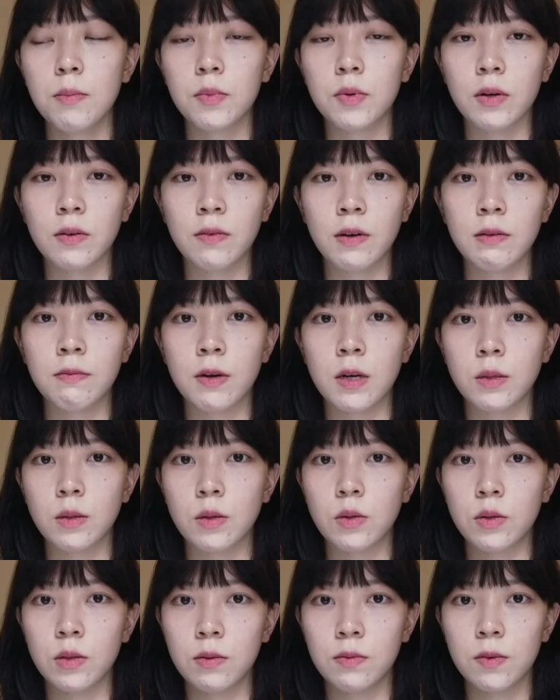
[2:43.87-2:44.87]
provided by
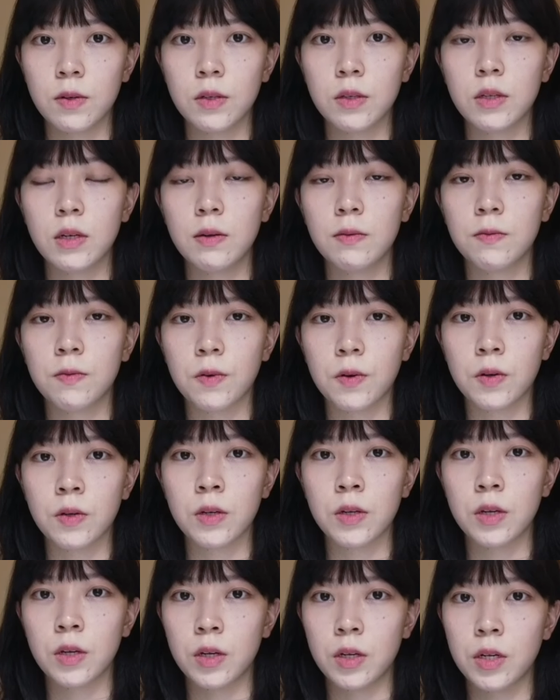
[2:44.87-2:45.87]
the university for
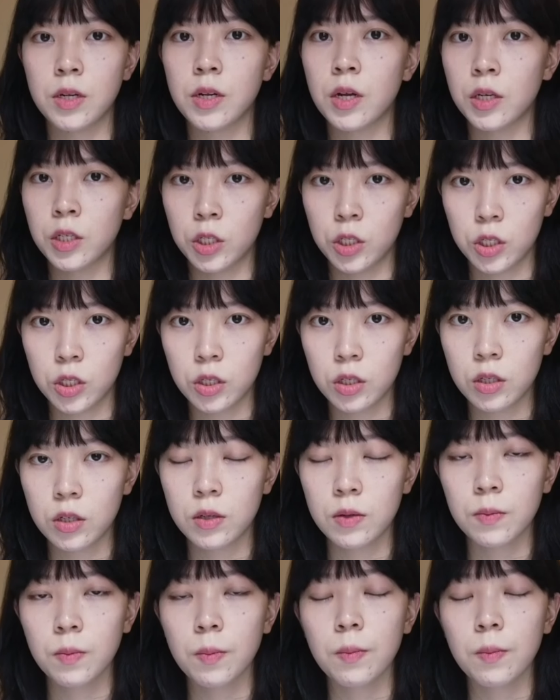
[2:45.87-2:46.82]
the lunch.